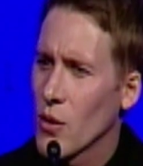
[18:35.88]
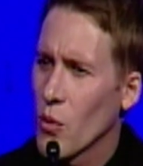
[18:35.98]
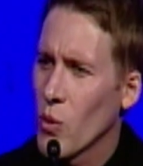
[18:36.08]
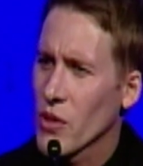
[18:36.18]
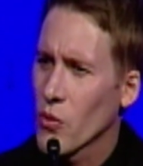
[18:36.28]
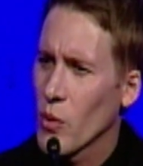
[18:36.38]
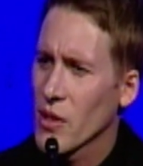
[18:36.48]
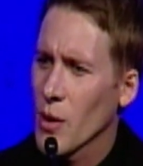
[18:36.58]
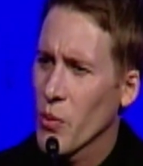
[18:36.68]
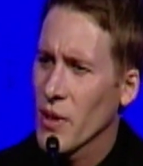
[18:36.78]
what's
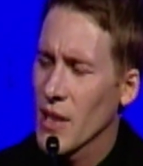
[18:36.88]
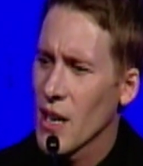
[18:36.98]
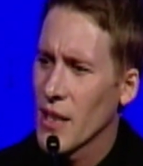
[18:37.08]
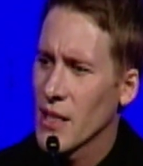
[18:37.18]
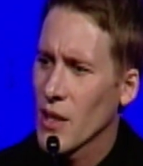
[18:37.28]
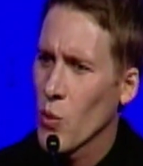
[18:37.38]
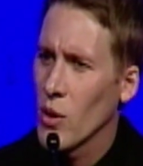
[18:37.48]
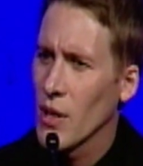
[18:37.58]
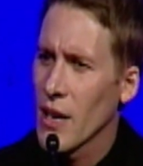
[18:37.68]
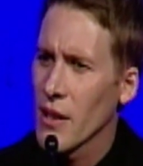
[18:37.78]
up with Larry? And he said, well,
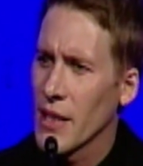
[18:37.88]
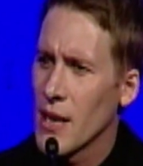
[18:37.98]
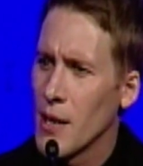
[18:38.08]
Larry